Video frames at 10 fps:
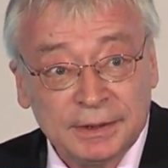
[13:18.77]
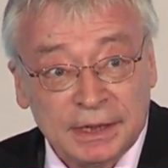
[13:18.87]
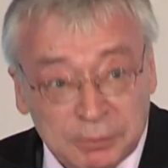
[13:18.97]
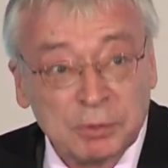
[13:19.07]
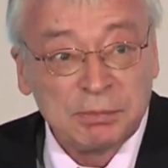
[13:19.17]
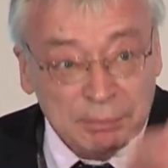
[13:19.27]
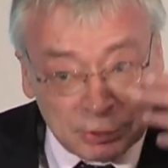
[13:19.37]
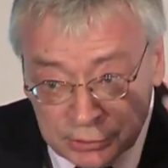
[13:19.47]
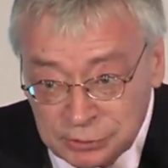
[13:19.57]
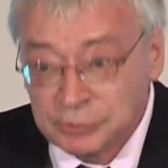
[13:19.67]
it would be
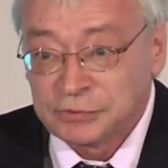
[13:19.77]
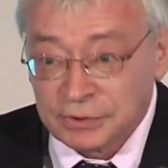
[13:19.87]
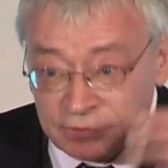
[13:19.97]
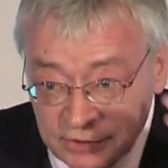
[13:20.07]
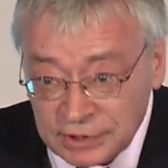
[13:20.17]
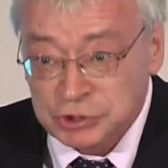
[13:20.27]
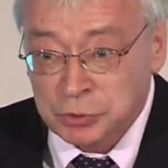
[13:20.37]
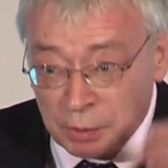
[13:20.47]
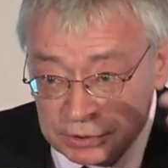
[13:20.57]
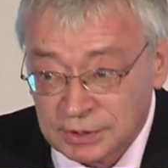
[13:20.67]
produced in such
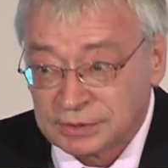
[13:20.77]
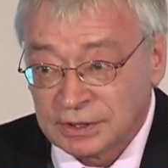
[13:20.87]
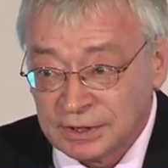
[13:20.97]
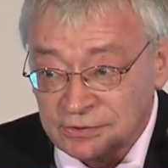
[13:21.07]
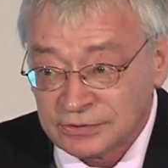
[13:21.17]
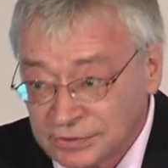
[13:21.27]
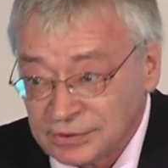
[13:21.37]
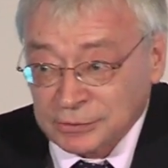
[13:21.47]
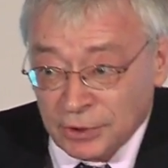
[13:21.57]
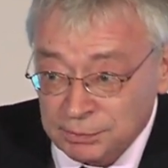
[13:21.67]
quantities, since
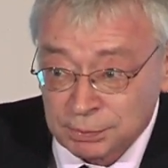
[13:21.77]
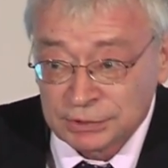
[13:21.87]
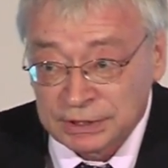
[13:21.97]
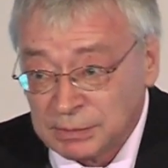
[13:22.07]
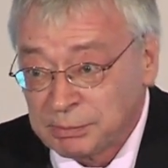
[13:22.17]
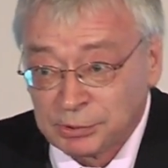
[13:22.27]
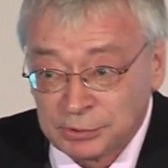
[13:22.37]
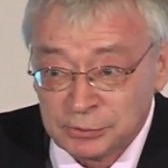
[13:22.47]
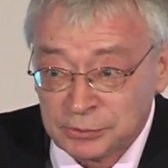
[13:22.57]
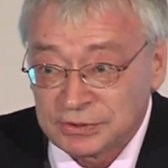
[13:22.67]
it cost, can be
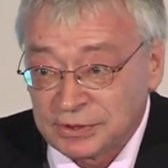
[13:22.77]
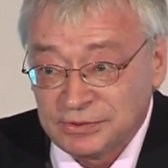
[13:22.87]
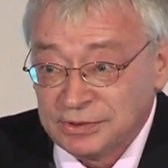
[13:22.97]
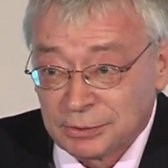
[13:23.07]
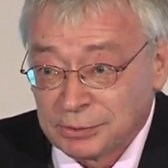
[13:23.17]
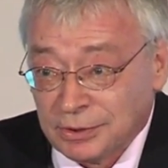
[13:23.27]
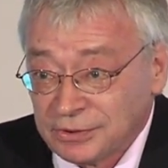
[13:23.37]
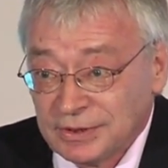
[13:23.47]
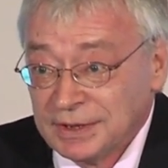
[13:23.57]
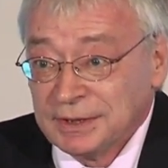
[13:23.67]
produced at zero cost,